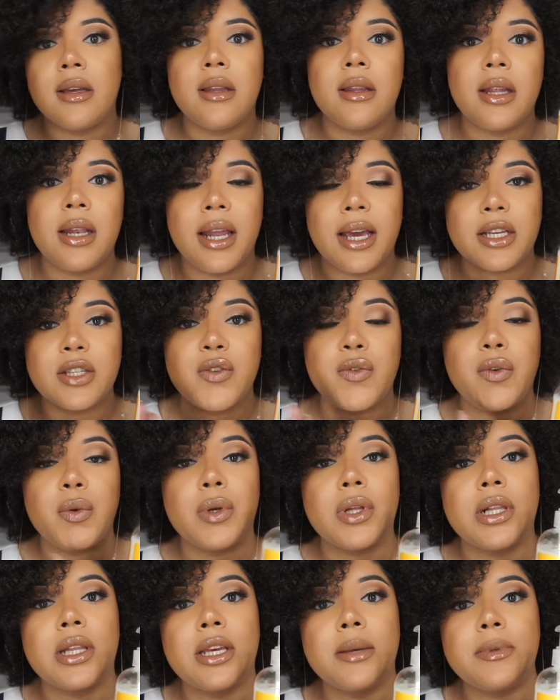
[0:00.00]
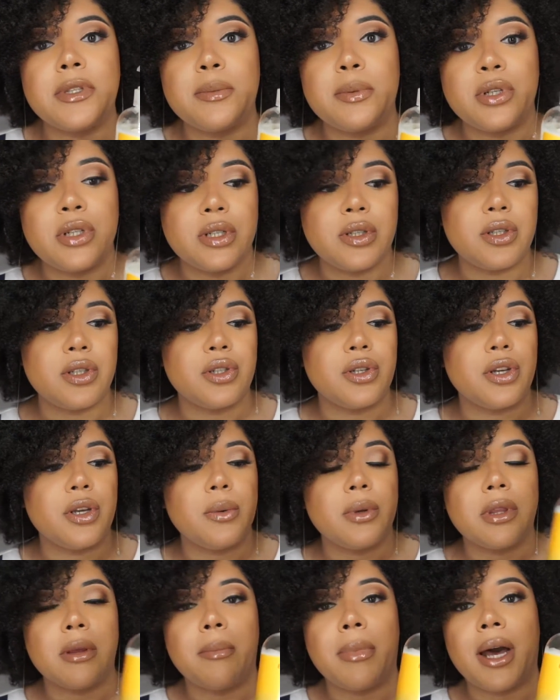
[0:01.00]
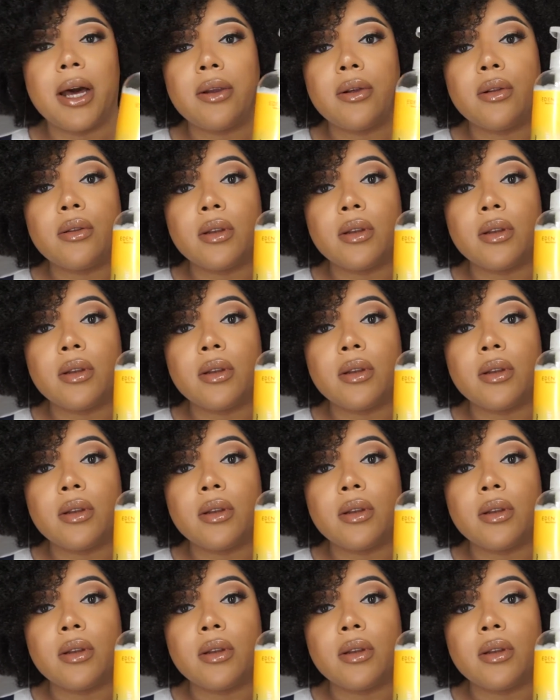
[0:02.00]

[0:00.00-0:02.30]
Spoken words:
the next few clips, but just to show you what the bottle